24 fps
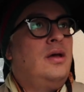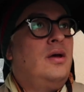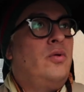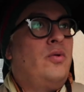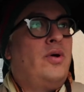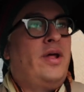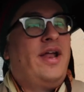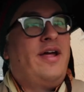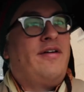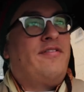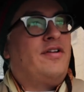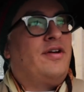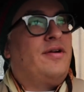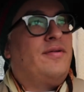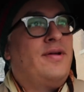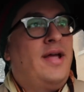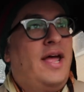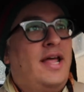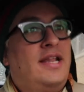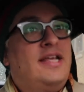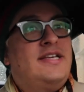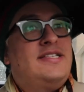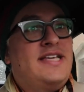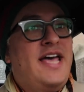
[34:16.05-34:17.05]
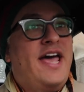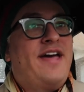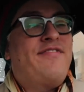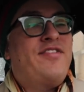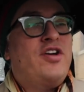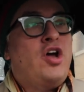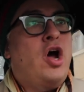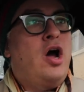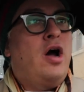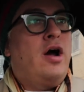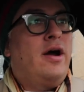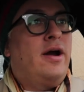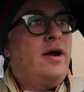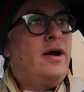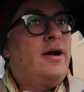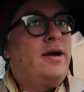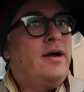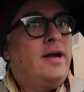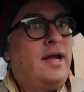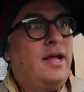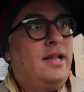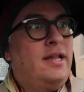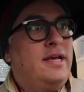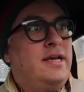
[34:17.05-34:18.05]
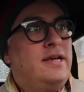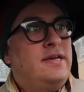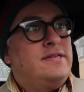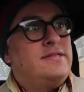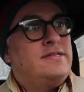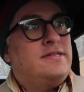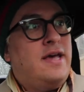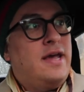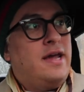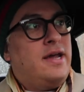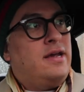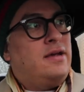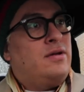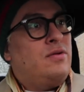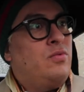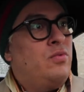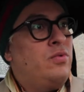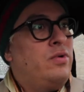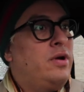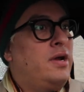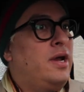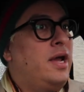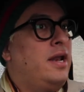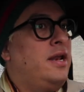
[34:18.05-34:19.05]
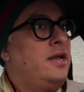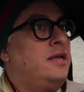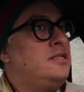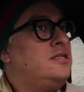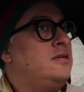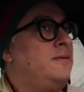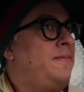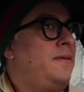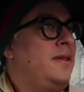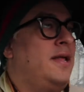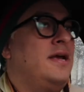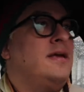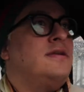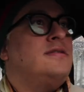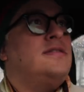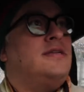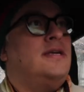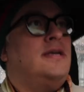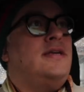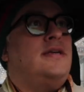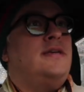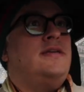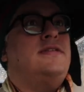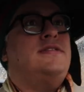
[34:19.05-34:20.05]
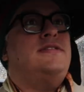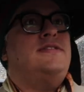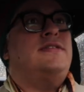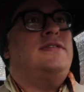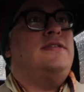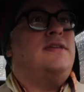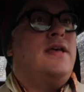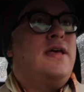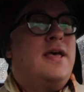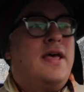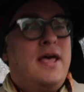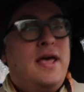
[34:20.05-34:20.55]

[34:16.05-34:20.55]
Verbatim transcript: whatever. At least I have a car. At least like we're getting to places.